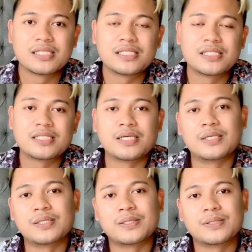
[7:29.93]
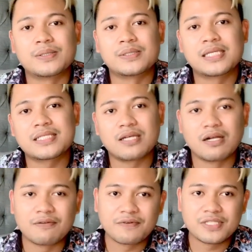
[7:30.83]
So that's
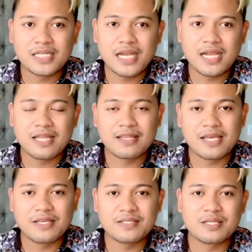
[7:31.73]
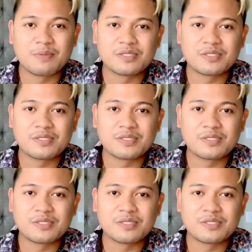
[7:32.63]
all for today, and thank you so much for